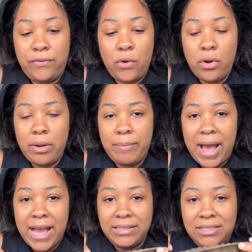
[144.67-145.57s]

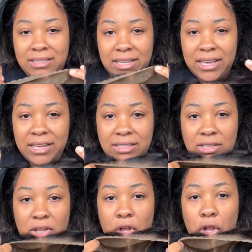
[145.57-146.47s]
4x6
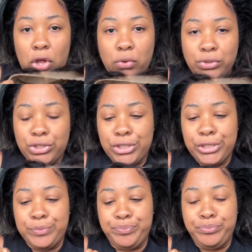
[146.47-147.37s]

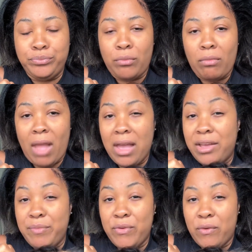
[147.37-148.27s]
closure. I
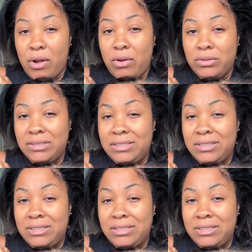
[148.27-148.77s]
could be wrong.